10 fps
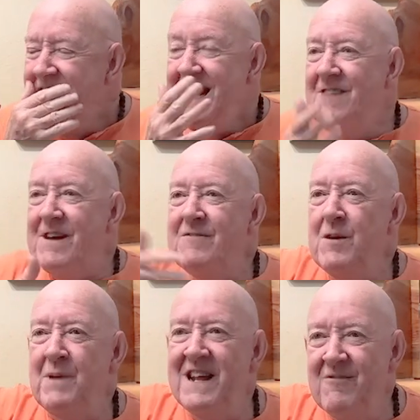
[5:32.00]
If
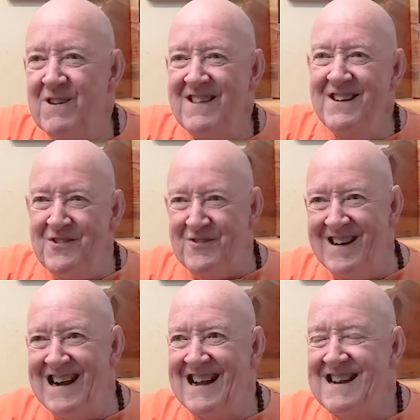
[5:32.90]
everybody were this
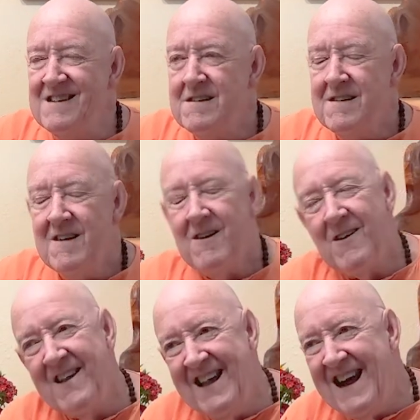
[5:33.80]
way
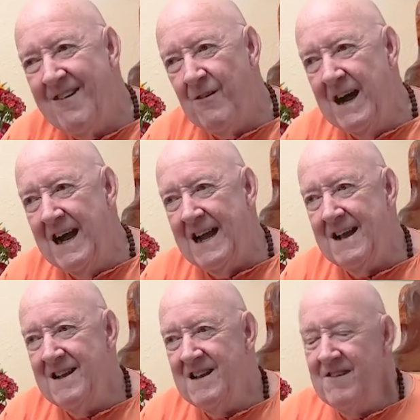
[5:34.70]
or that
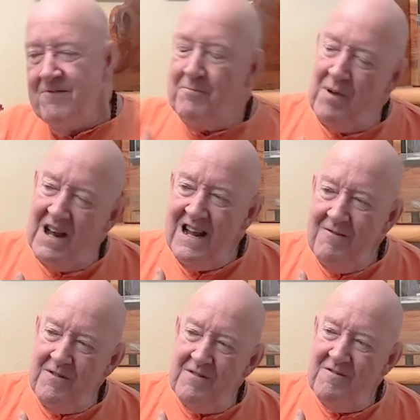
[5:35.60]
way, if
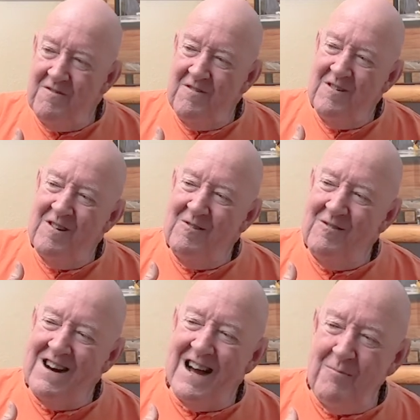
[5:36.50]
believed
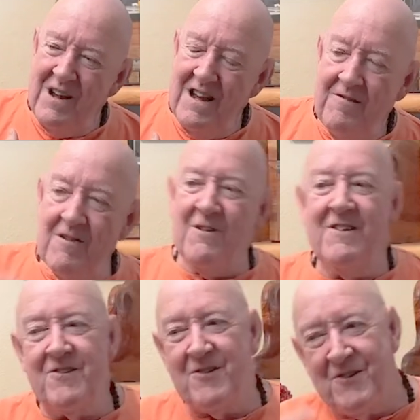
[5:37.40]
what I believe
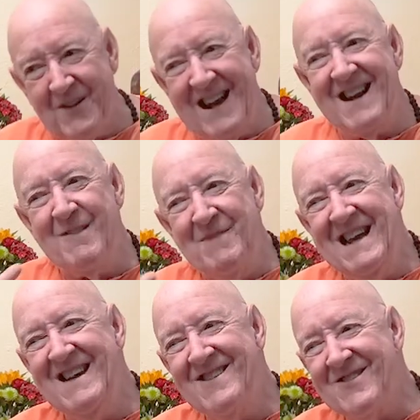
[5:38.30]
or treated
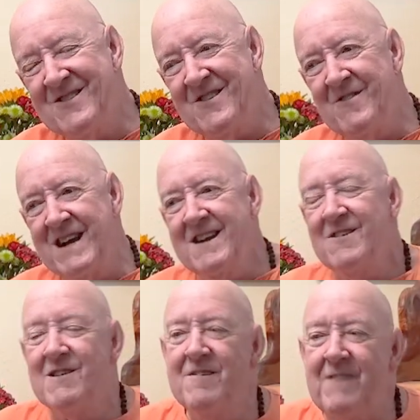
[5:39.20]
me a certain way,
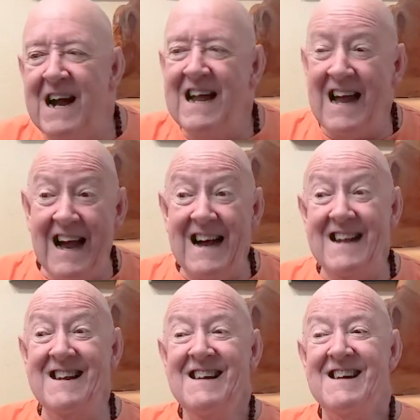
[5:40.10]
or if I
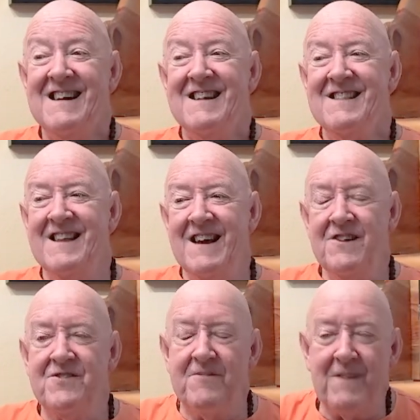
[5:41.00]
had
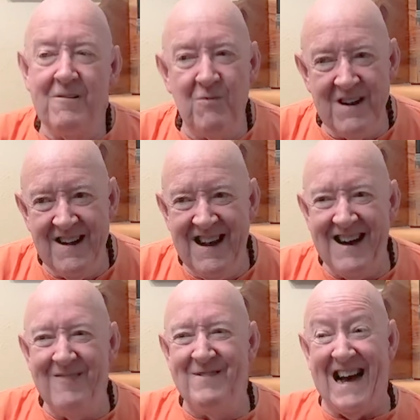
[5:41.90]
this or if I wouldn't
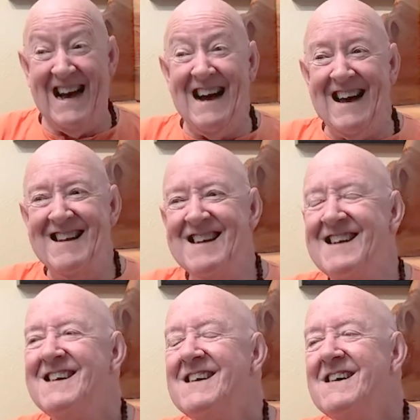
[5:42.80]
have that,
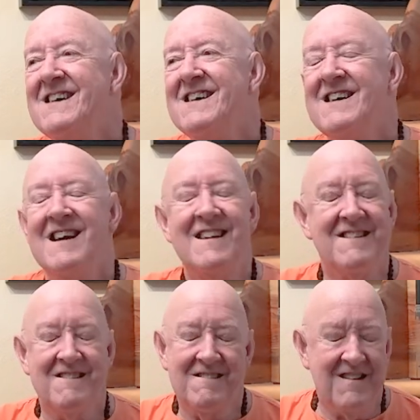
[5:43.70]

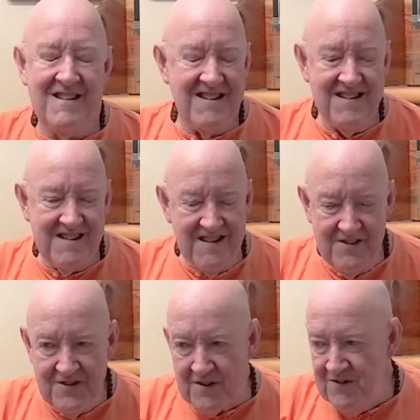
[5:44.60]
and the
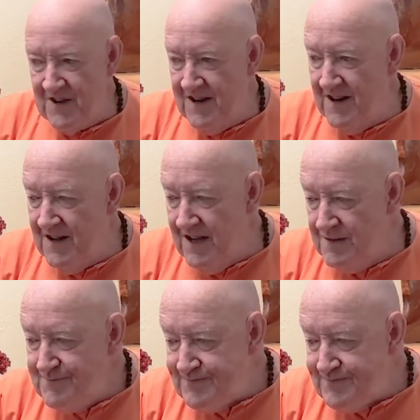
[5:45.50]
list goes on and on.